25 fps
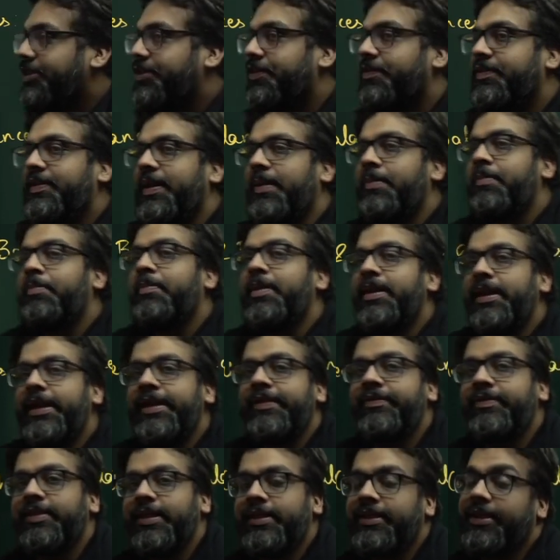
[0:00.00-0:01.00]
of them
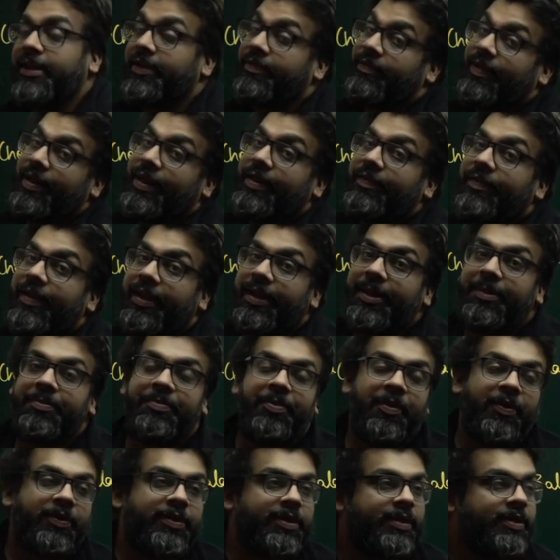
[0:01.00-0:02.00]
believe that they're very, very
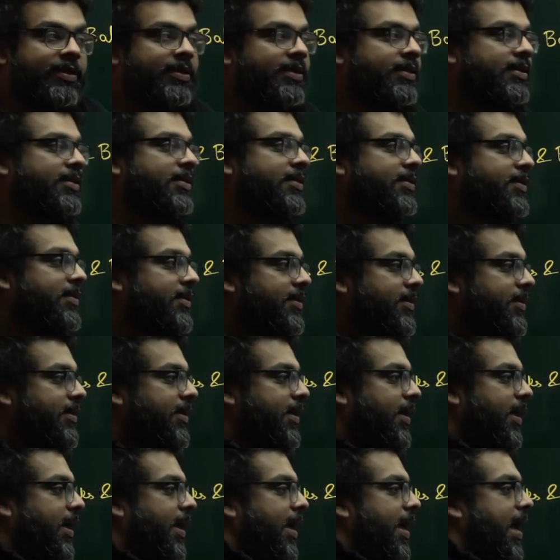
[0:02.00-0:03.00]
important.
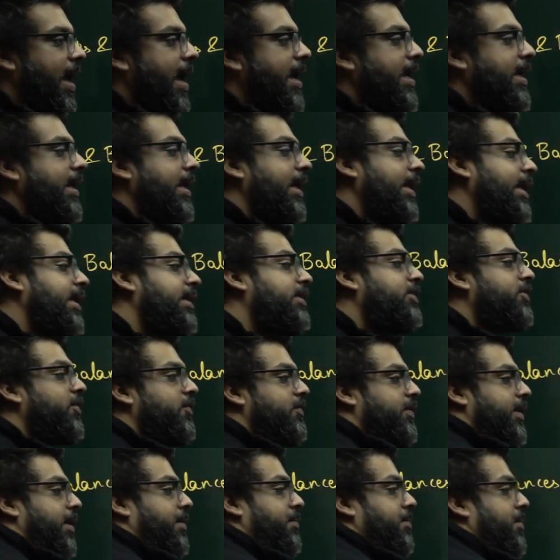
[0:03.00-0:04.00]
And each
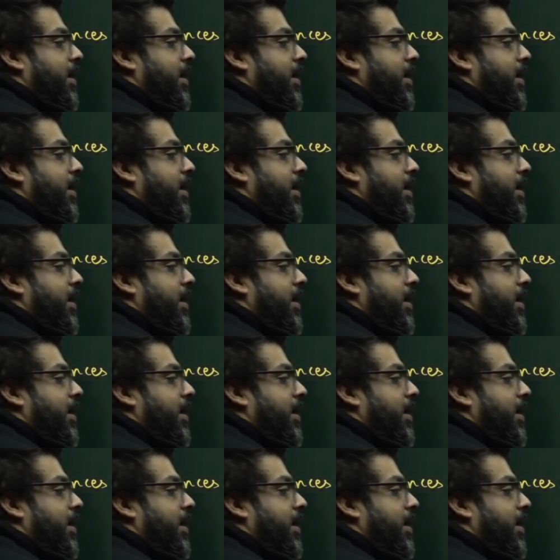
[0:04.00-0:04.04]
of them